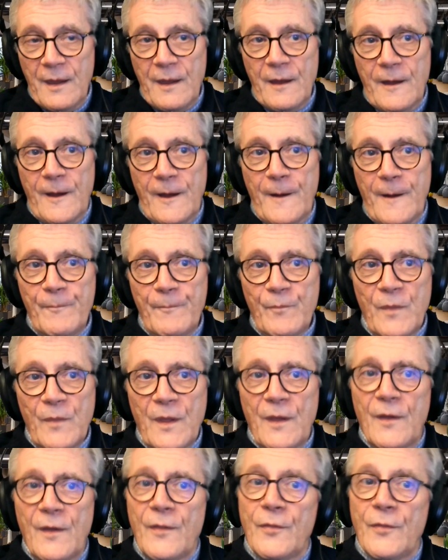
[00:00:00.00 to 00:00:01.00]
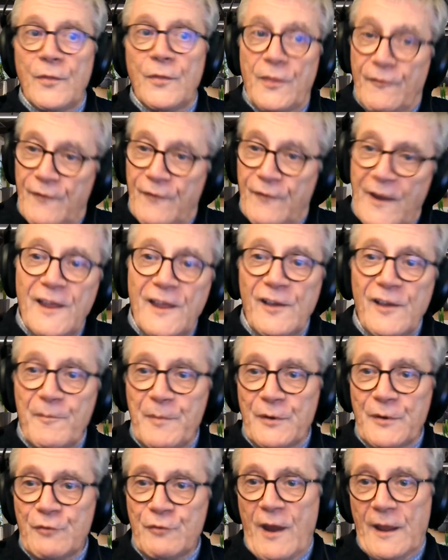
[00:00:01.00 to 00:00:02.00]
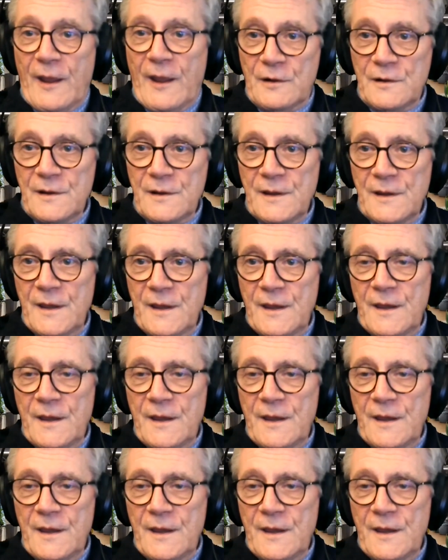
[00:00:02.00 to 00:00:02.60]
the feeling of betrayal.